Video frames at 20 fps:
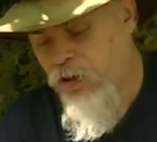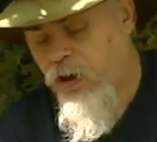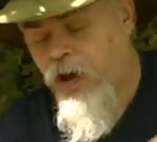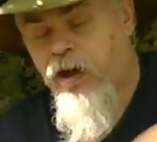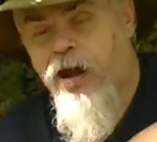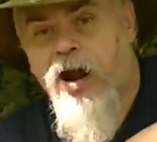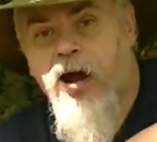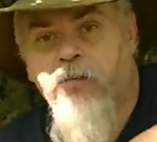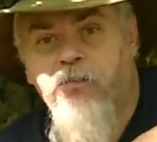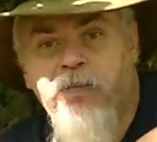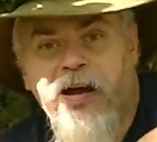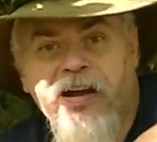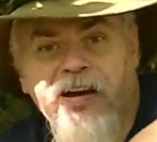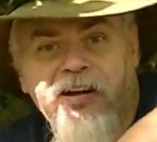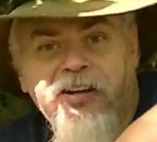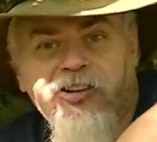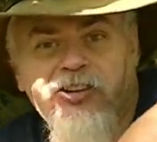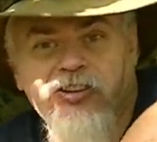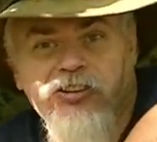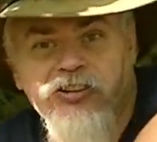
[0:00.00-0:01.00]
And I made
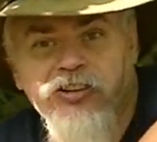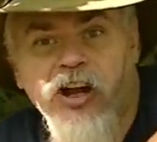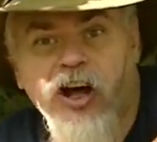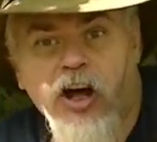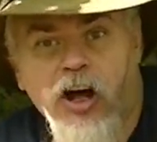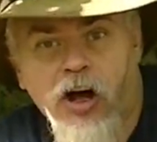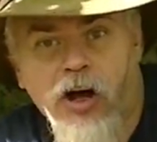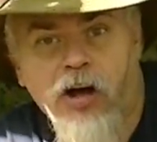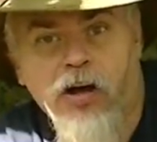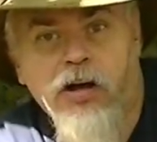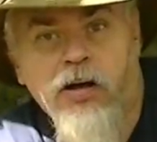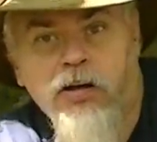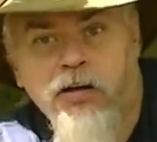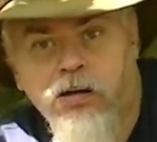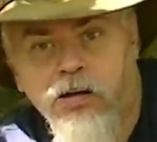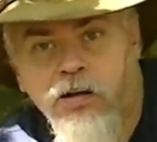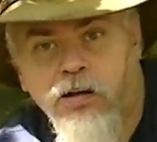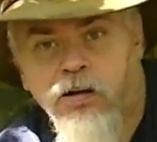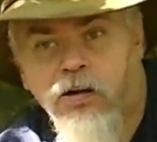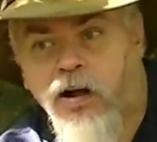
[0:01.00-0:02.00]
it snug.
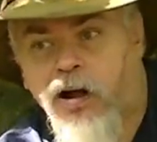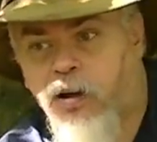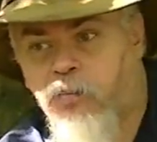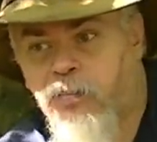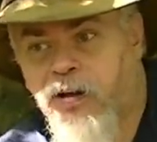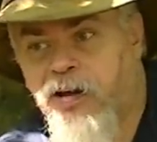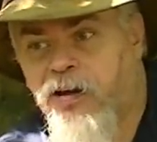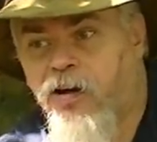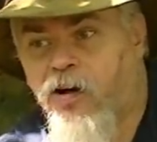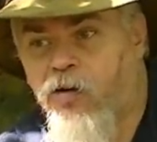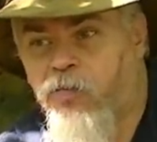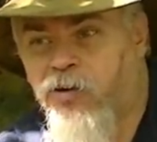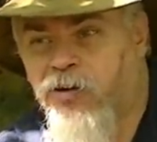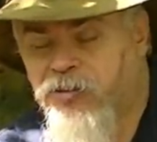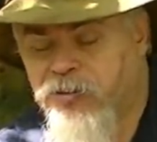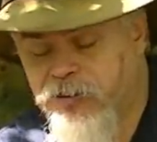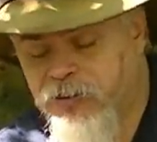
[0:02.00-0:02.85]
I made it almost